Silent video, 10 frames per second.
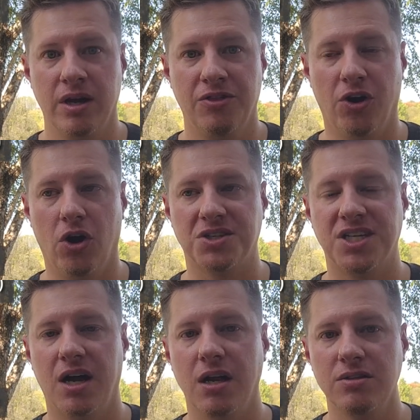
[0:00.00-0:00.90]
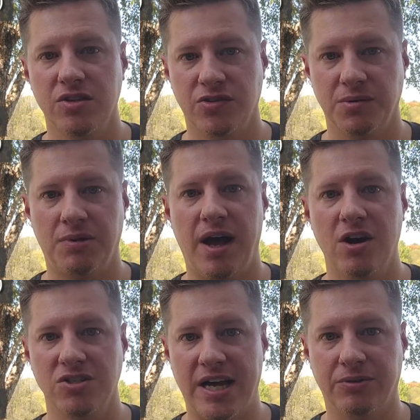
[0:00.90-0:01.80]
there are tons of
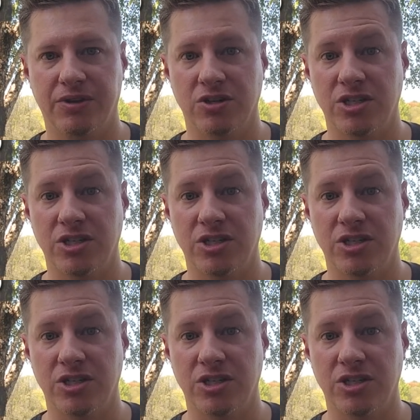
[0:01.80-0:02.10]
suppliers out there.